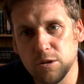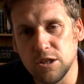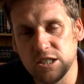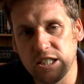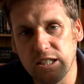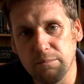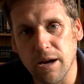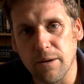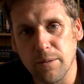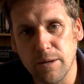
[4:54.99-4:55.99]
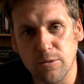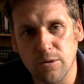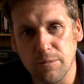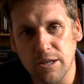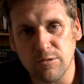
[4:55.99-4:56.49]
When you see the amount of
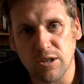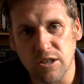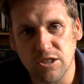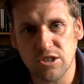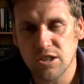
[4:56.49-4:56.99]
people, I mean, it was like,